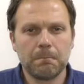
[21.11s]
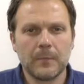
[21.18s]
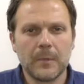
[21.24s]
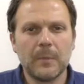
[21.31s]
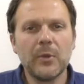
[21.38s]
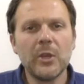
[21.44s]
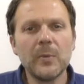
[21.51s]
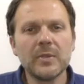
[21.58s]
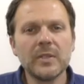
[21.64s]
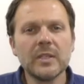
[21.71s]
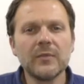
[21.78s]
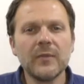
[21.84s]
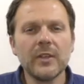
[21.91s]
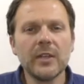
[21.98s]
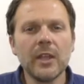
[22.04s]
The purpose of this
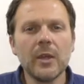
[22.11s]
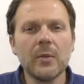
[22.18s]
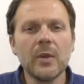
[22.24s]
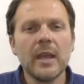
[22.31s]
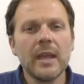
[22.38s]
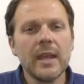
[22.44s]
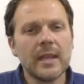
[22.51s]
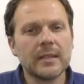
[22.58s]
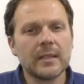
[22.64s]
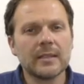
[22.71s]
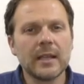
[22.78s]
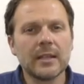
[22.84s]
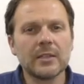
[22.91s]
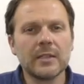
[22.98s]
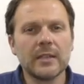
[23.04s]
video is
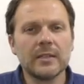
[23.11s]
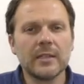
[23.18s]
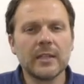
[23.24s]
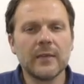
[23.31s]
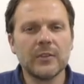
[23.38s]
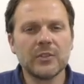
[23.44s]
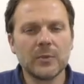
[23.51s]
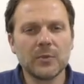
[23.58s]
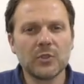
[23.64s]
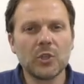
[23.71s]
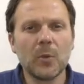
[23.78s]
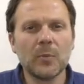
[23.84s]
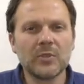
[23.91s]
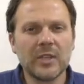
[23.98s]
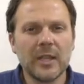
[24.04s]
essentially to give you some
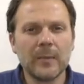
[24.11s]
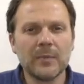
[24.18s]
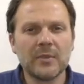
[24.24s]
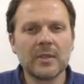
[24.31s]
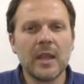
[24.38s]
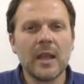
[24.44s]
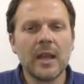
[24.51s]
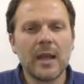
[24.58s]
top tips